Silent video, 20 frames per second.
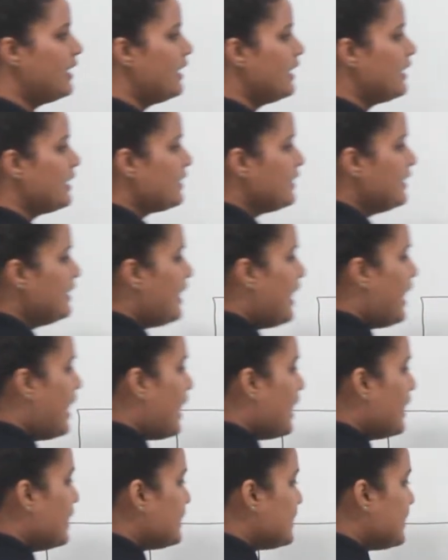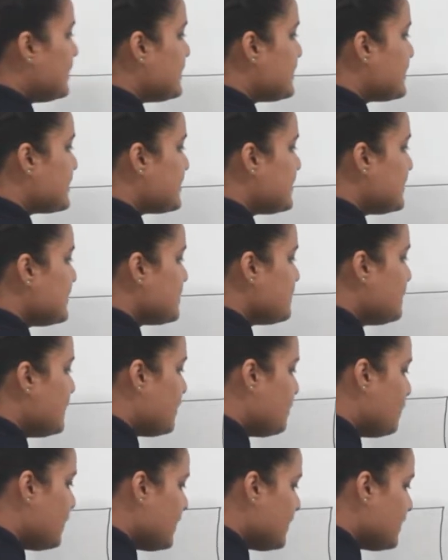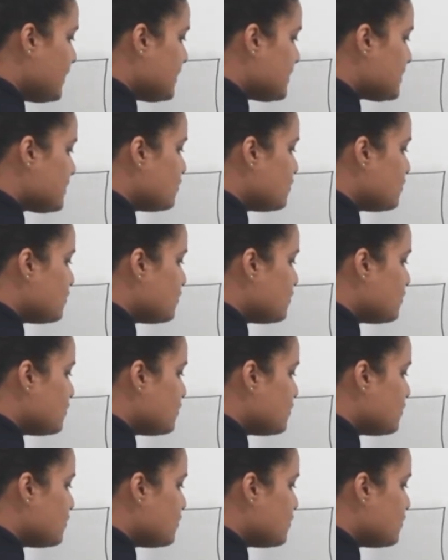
The distance between these